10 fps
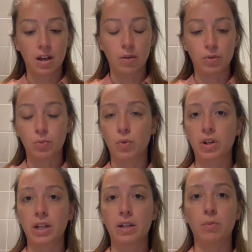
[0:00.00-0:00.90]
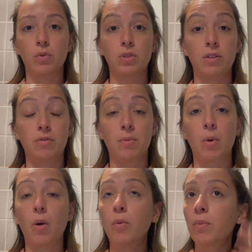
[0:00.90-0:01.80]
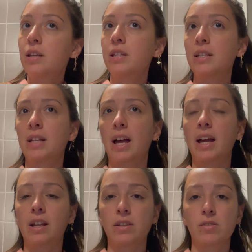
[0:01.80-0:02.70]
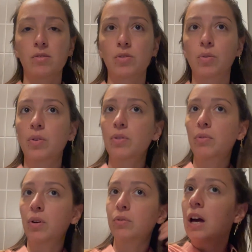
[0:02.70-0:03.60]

I was working mostly from home since I had a sore throat.